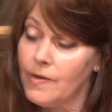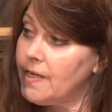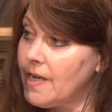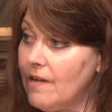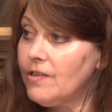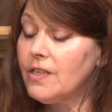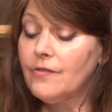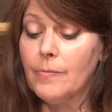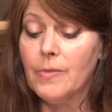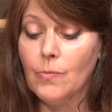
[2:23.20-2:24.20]
inherited
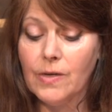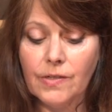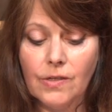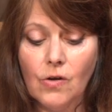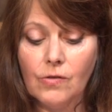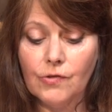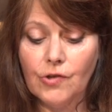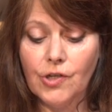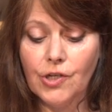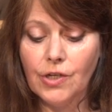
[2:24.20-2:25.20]
from the Western
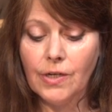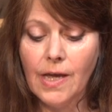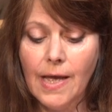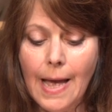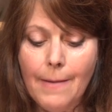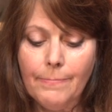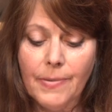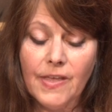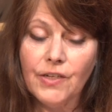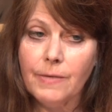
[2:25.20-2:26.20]
tradition.
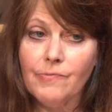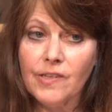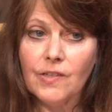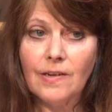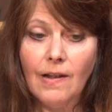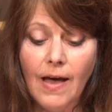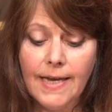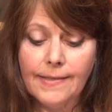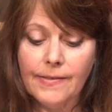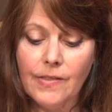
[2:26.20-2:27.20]
But then she brings to
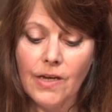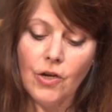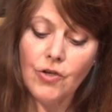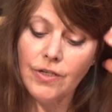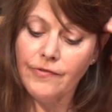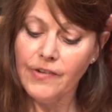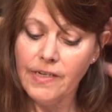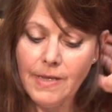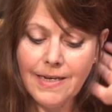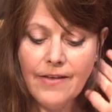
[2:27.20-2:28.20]
light a notion of
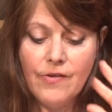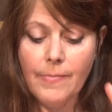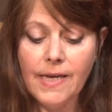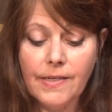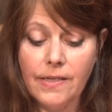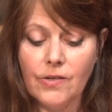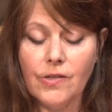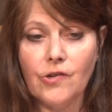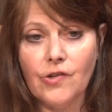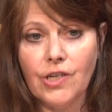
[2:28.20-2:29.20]
freedom that never made it into
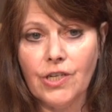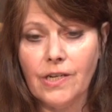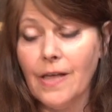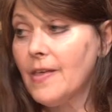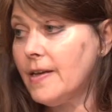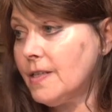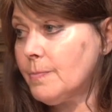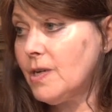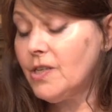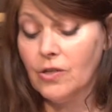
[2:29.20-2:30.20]
the tradition, and that is
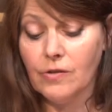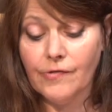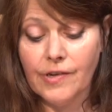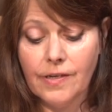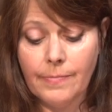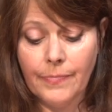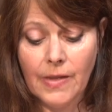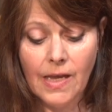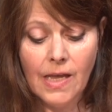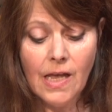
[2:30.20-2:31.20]
political freedom.
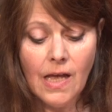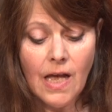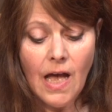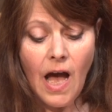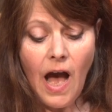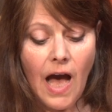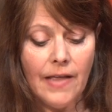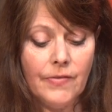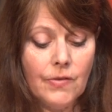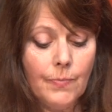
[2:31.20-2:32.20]

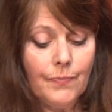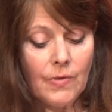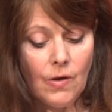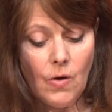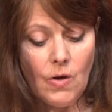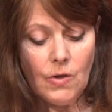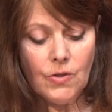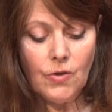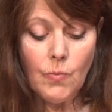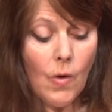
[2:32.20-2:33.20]
And
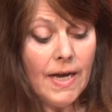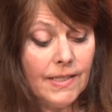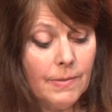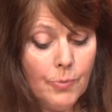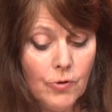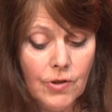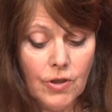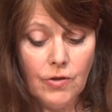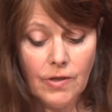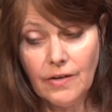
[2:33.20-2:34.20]
so why it's important
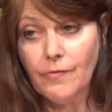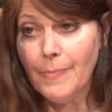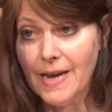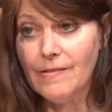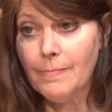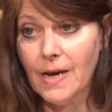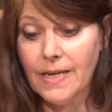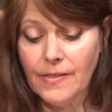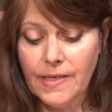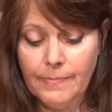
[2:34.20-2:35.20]
to kind of bear in
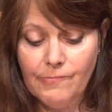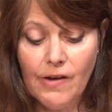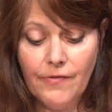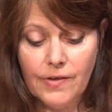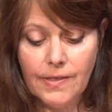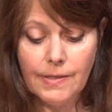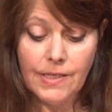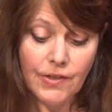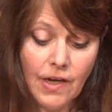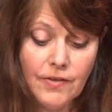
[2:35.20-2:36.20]
mind the preface, the
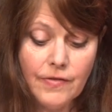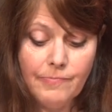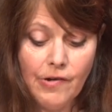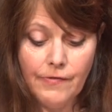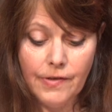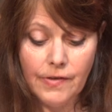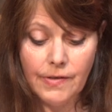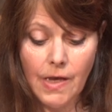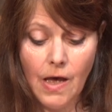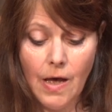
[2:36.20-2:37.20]
start of the preface,